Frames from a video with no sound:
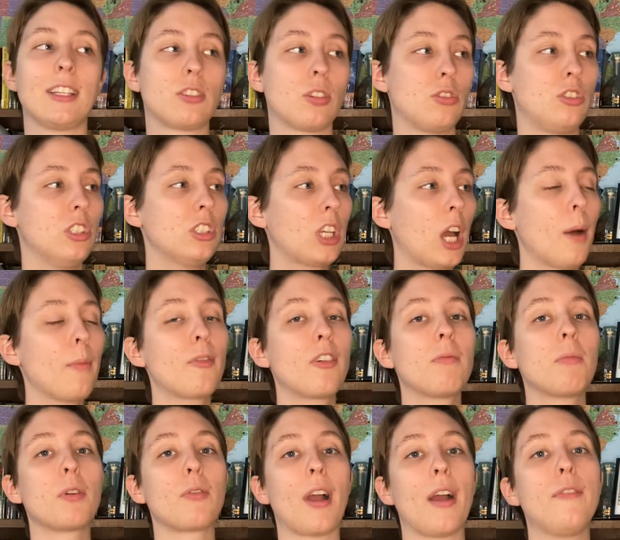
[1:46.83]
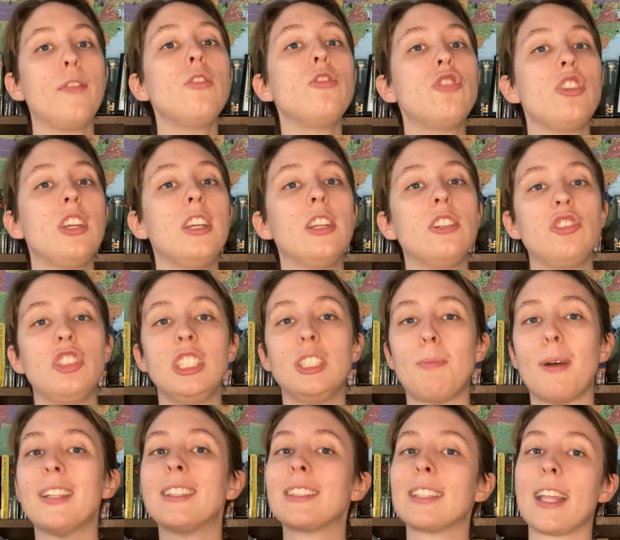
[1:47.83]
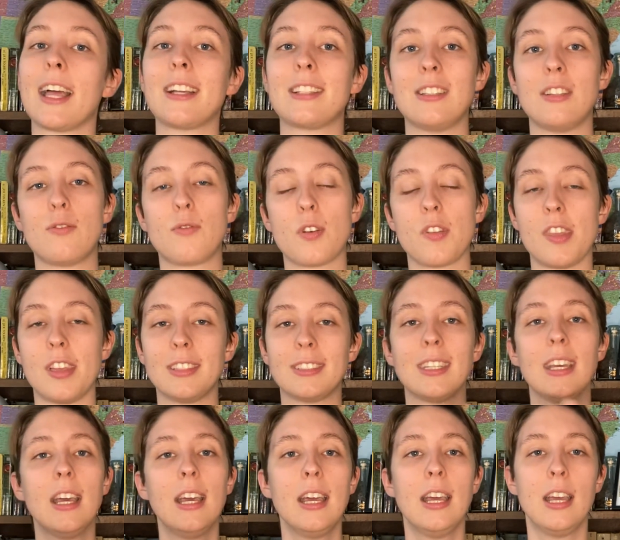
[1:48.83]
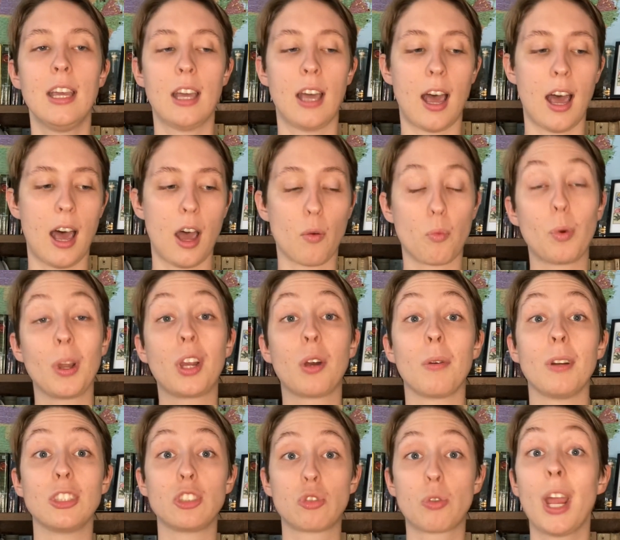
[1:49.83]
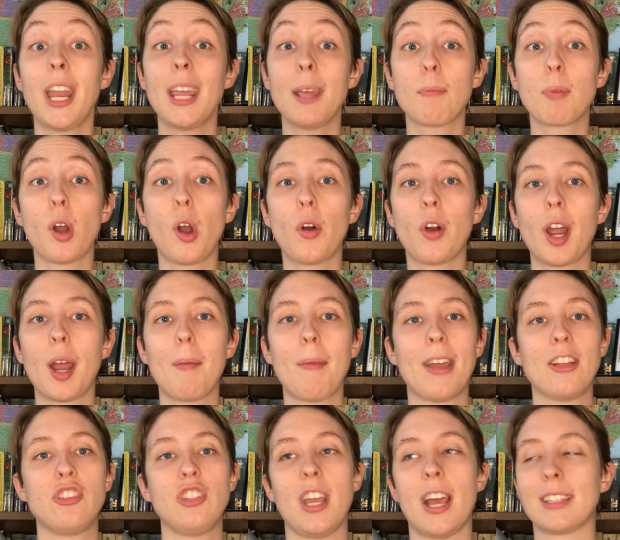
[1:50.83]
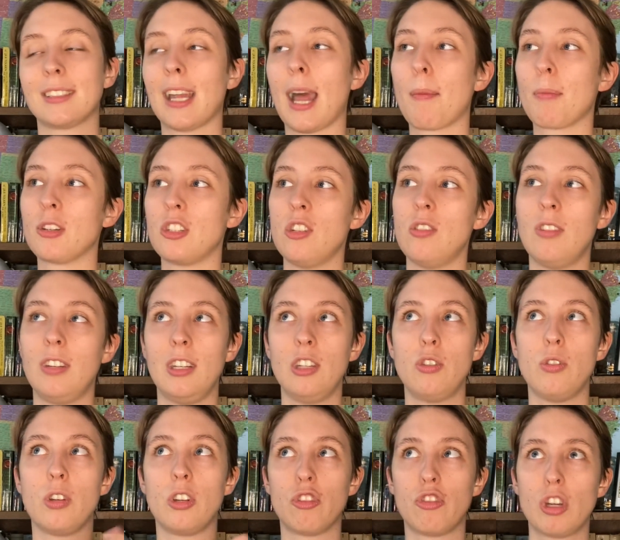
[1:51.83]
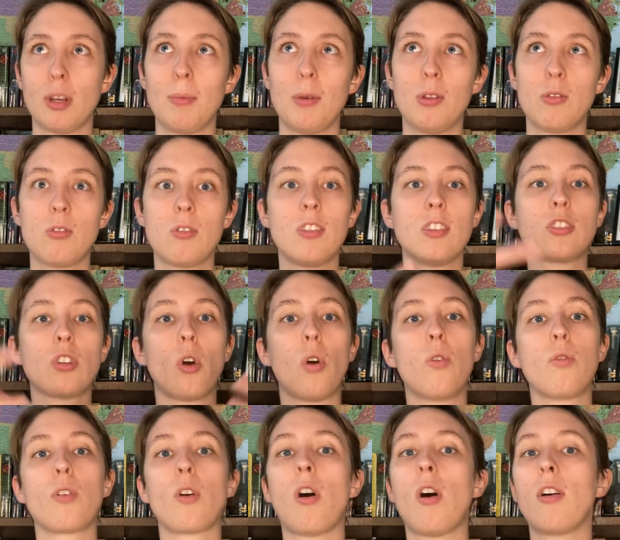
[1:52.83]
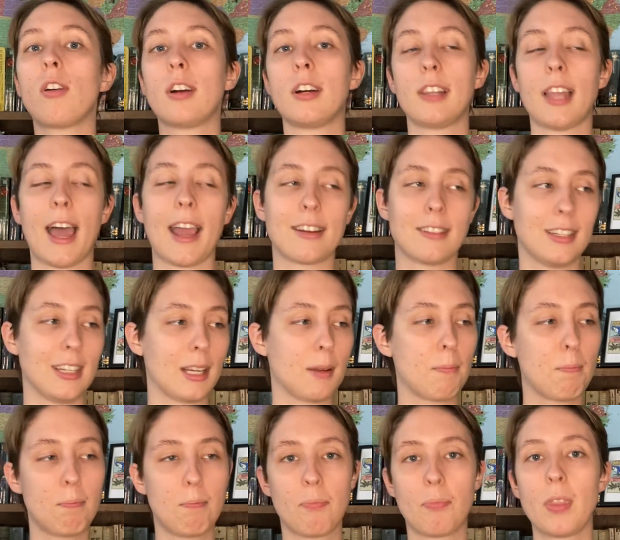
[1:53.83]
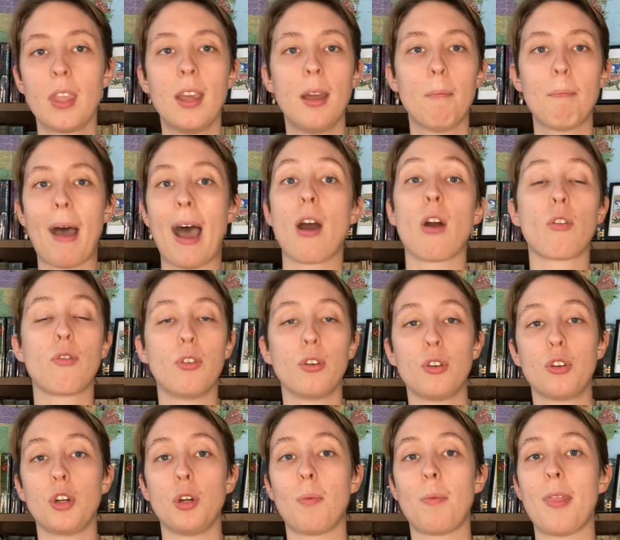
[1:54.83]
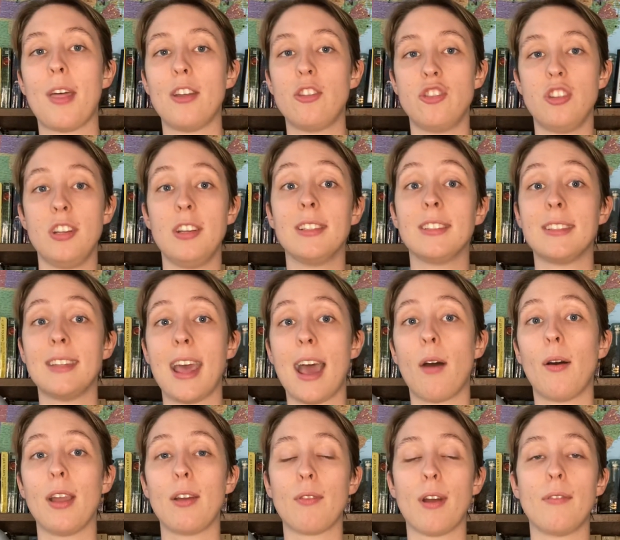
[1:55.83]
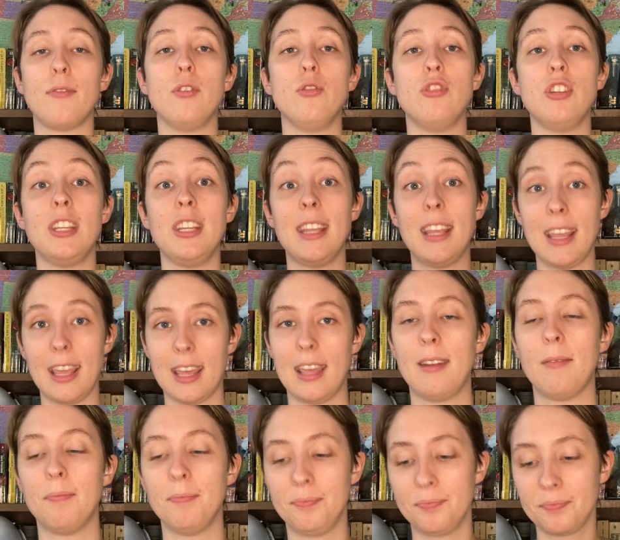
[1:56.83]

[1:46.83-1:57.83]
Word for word: So she's come from a refugee and she's been selected for this uh, rigorous training program and she has an opportunity to contribute to this overall galactic powerful group that she is now a refugee in.